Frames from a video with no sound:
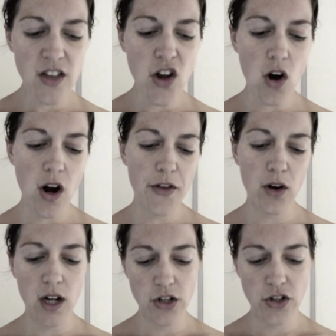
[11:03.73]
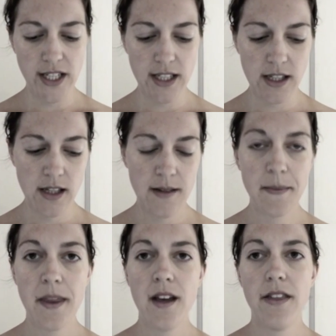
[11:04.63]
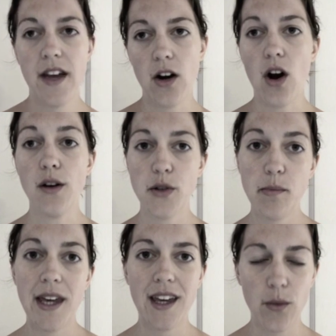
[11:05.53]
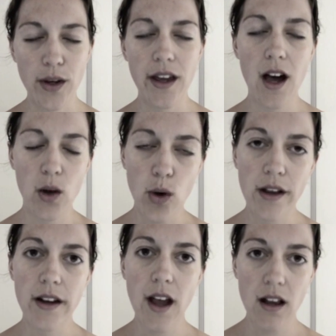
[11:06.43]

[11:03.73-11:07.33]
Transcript: there are other countries that are also making really high quality